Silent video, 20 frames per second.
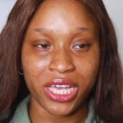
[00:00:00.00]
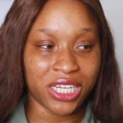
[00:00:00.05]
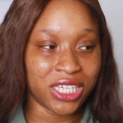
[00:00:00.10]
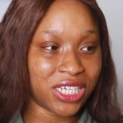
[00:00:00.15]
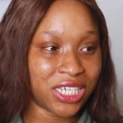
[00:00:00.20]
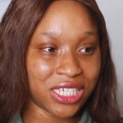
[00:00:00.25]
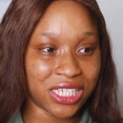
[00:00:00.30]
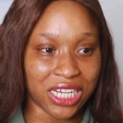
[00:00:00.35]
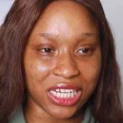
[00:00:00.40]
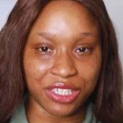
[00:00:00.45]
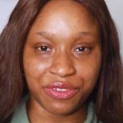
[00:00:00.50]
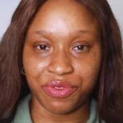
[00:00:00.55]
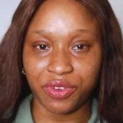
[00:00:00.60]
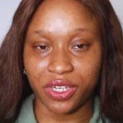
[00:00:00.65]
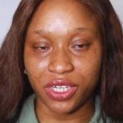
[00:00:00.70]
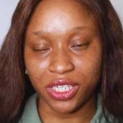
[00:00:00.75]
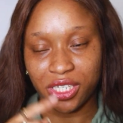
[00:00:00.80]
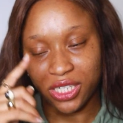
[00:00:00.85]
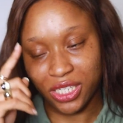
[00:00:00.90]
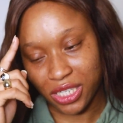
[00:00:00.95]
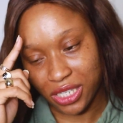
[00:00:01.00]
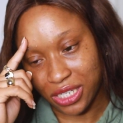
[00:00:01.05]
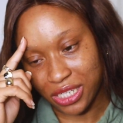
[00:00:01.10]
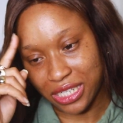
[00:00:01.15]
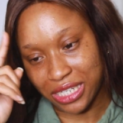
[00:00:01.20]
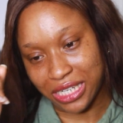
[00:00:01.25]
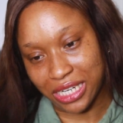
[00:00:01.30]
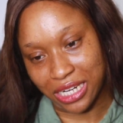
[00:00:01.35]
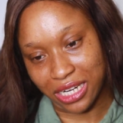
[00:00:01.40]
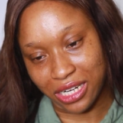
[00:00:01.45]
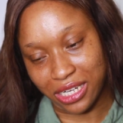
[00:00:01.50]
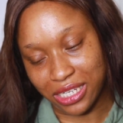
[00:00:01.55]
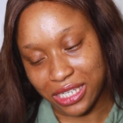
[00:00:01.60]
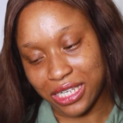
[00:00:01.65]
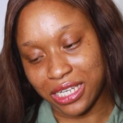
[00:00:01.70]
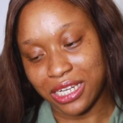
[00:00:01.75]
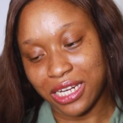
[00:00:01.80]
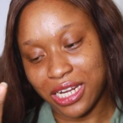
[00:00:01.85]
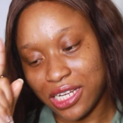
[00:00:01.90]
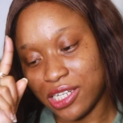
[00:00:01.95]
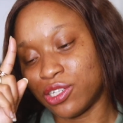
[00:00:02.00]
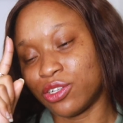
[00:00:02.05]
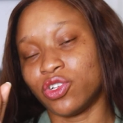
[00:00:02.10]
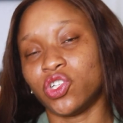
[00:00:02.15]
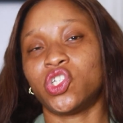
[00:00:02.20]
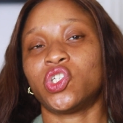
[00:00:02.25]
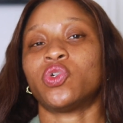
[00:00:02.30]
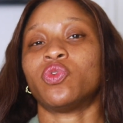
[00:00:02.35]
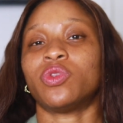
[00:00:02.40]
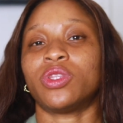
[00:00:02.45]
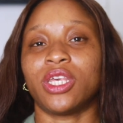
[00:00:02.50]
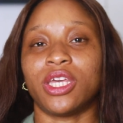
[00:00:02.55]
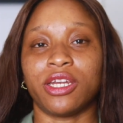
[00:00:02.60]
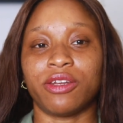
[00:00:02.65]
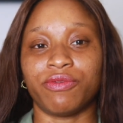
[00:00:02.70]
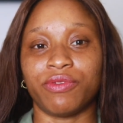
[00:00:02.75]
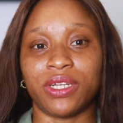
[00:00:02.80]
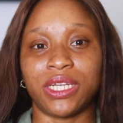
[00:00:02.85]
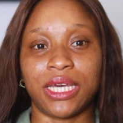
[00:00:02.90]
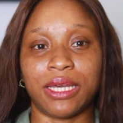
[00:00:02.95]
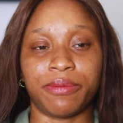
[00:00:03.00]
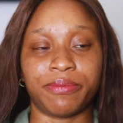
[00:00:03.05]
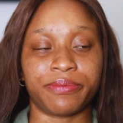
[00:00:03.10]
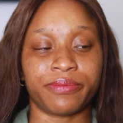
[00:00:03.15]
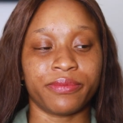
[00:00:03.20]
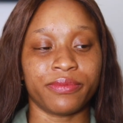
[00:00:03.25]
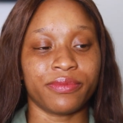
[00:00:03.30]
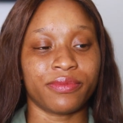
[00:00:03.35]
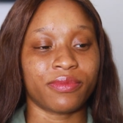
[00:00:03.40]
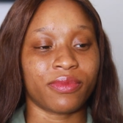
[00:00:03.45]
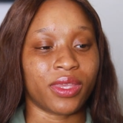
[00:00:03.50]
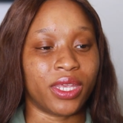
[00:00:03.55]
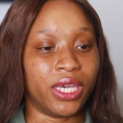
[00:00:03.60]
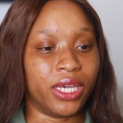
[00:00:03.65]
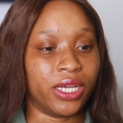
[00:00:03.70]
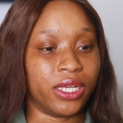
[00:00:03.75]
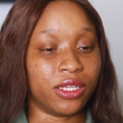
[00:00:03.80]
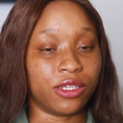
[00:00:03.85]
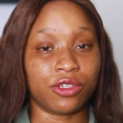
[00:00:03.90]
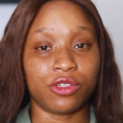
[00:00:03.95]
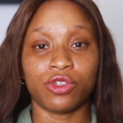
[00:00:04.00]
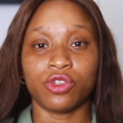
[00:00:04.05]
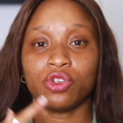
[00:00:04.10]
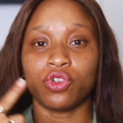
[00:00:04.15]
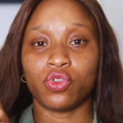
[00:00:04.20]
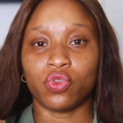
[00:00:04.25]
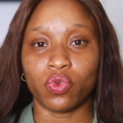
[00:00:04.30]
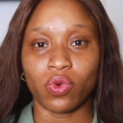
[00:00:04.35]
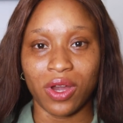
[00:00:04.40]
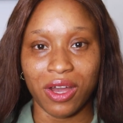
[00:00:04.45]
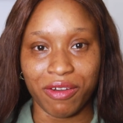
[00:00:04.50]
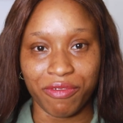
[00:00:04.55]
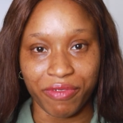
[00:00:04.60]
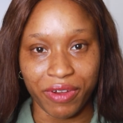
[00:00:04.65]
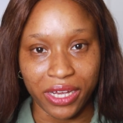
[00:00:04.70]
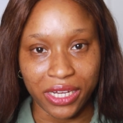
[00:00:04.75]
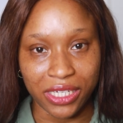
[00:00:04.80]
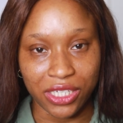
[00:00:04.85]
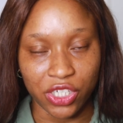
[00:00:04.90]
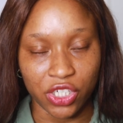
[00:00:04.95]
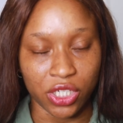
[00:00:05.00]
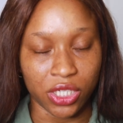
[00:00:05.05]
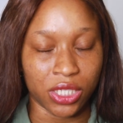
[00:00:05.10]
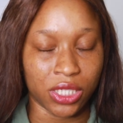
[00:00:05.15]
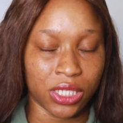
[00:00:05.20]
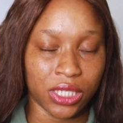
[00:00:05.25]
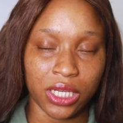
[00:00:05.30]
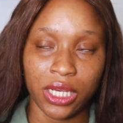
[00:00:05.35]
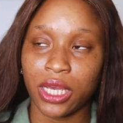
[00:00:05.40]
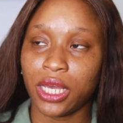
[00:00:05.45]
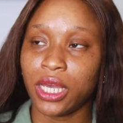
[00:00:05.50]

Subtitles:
Cheese has finished. The next logical thing for them is to go and find cheese.